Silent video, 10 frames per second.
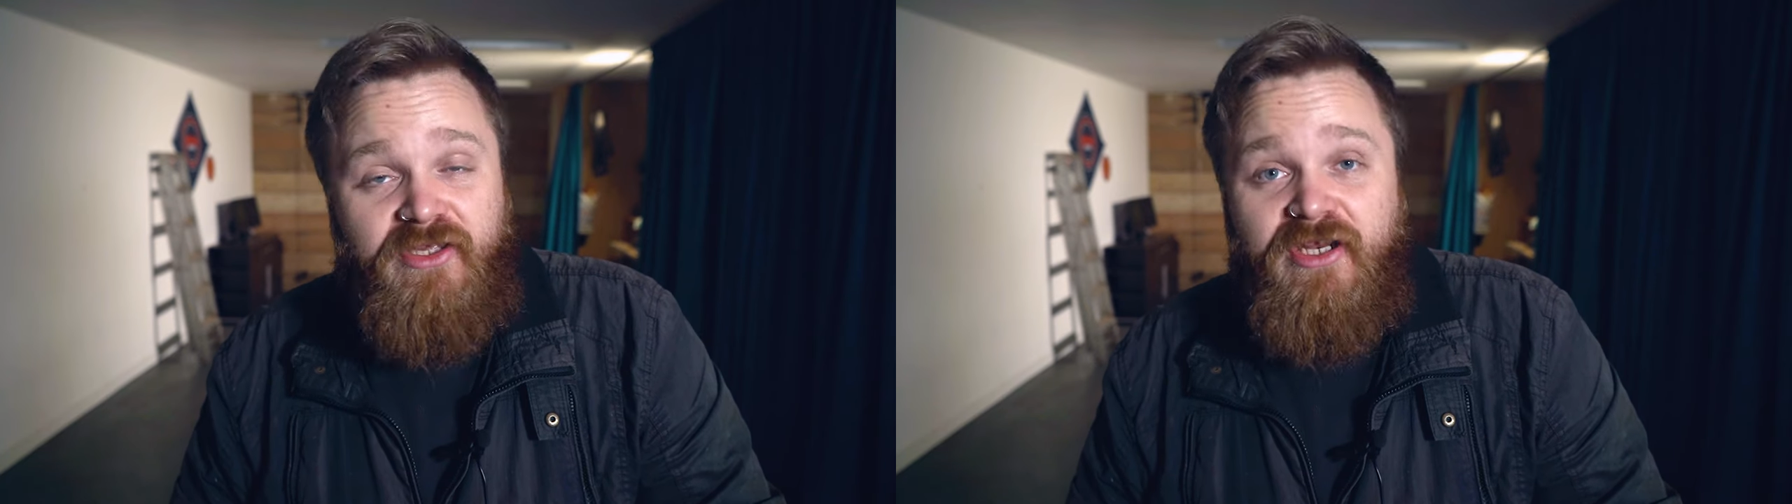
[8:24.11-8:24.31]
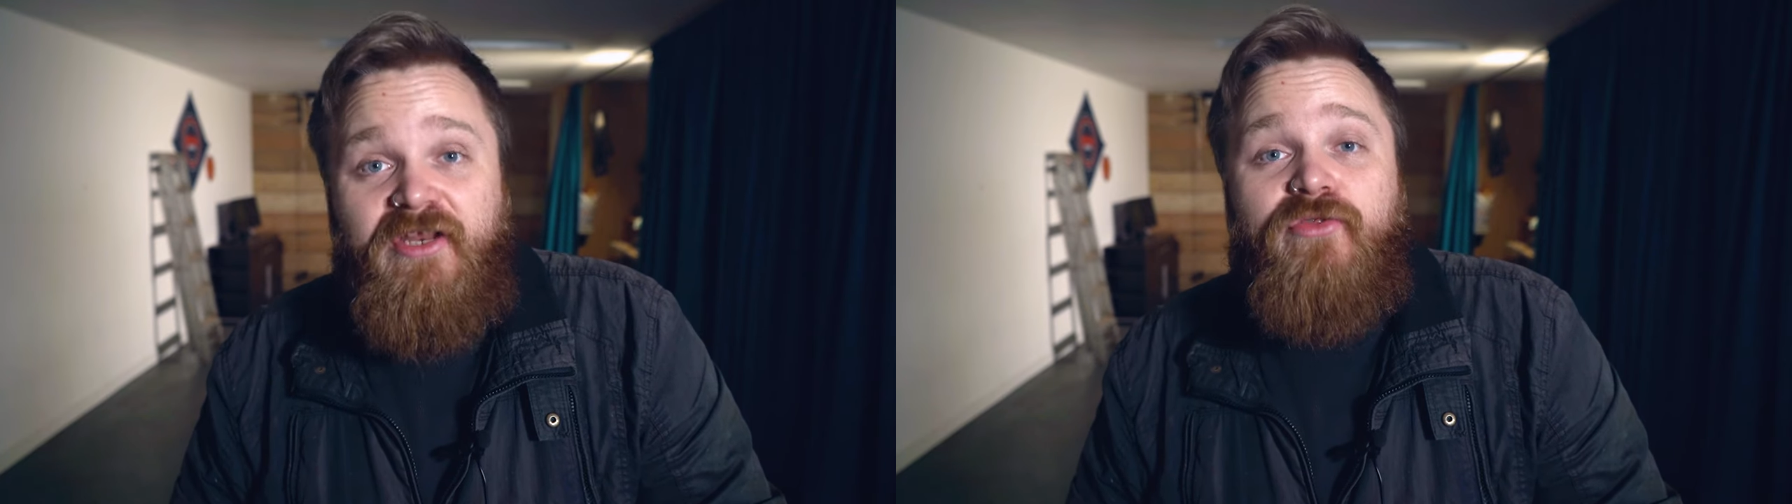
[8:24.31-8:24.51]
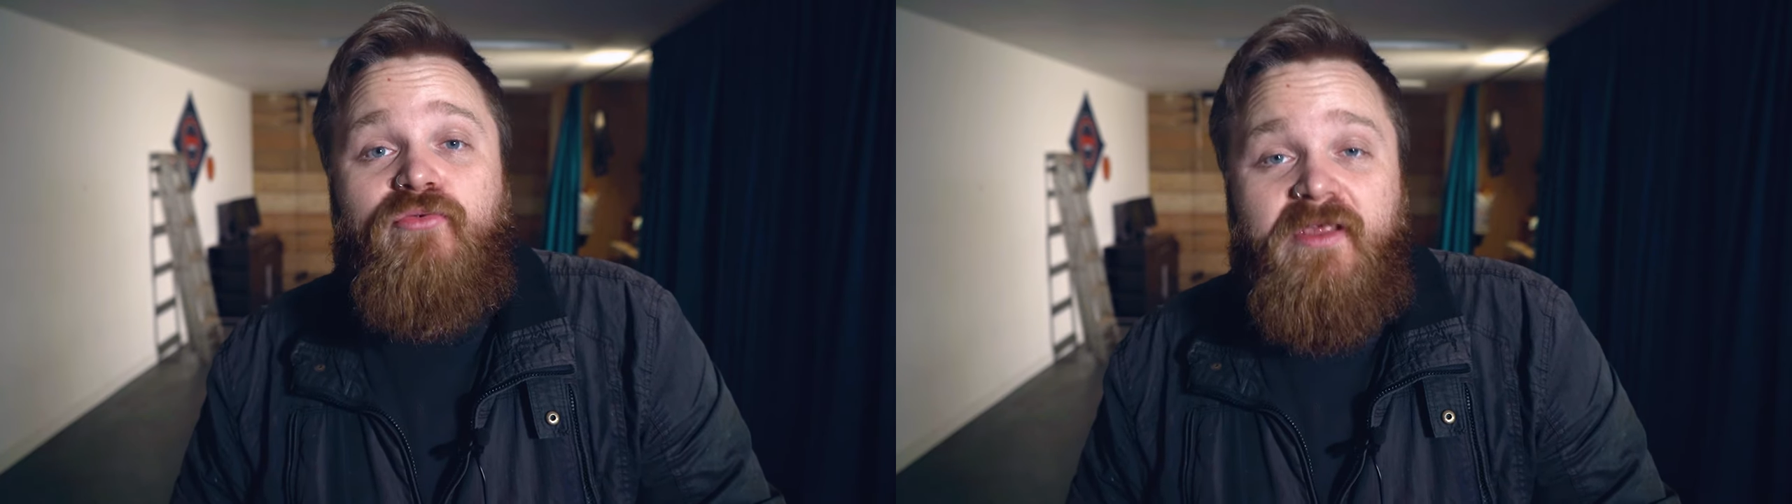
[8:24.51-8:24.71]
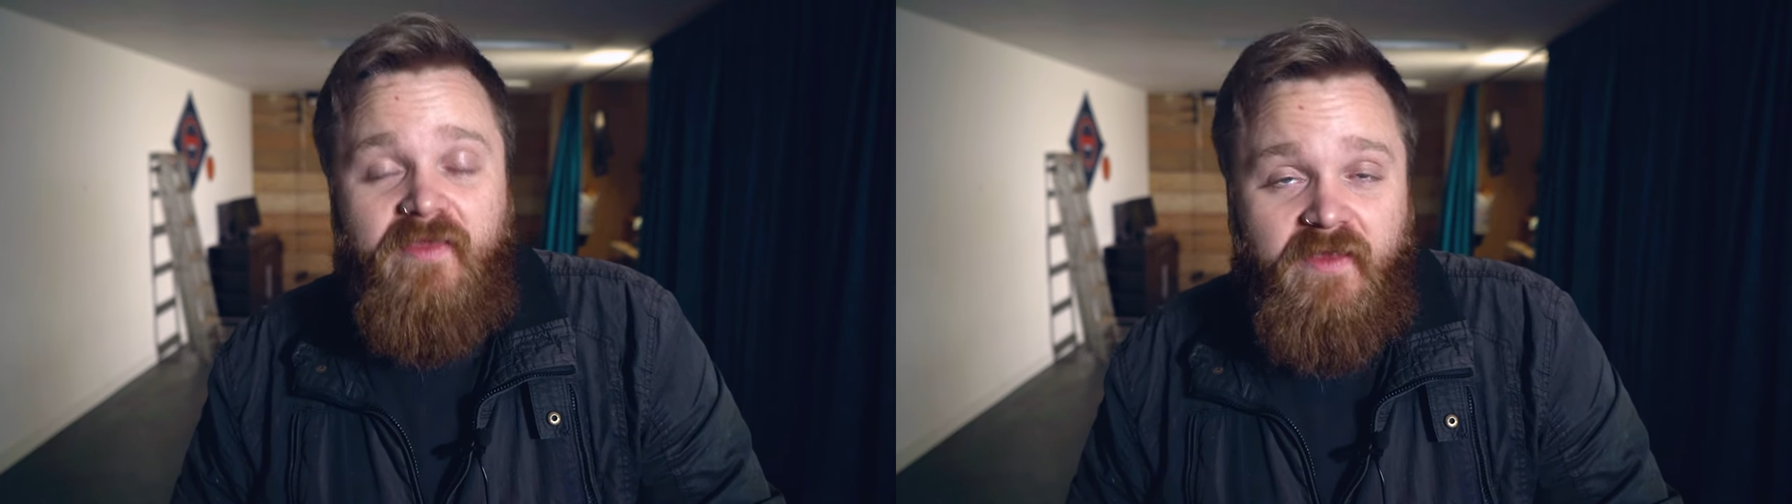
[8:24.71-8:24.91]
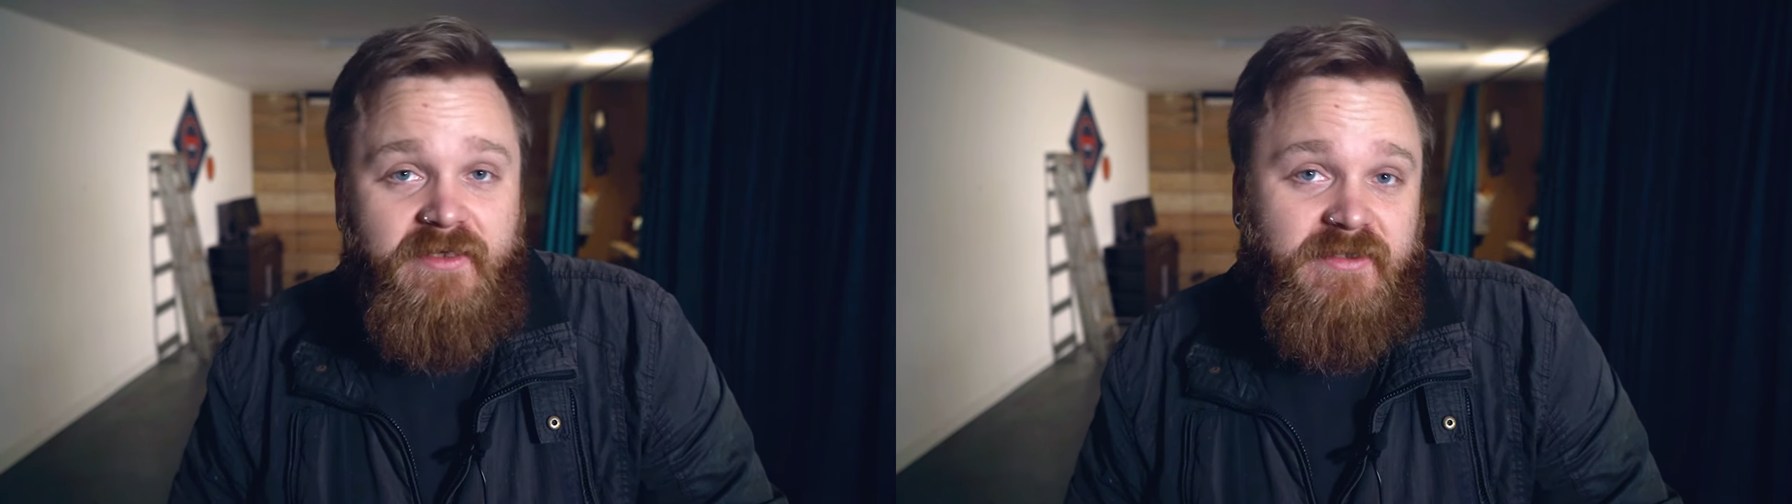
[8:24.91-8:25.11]
You need three
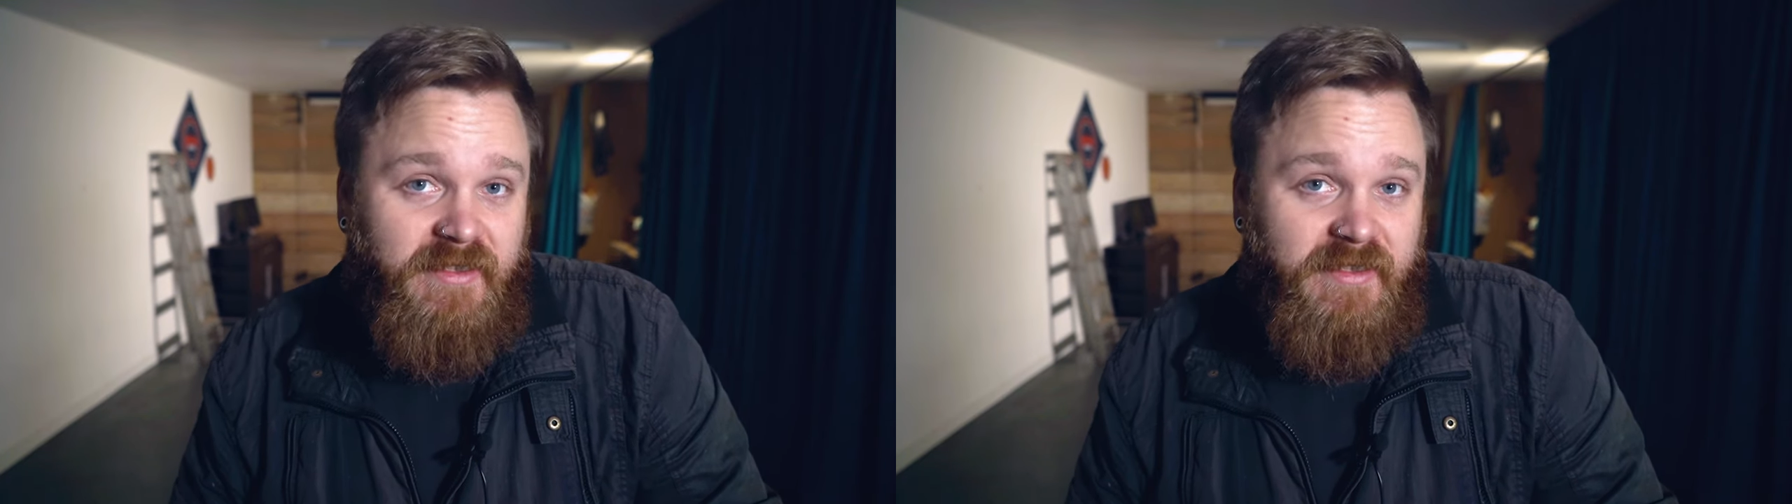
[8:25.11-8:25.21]
things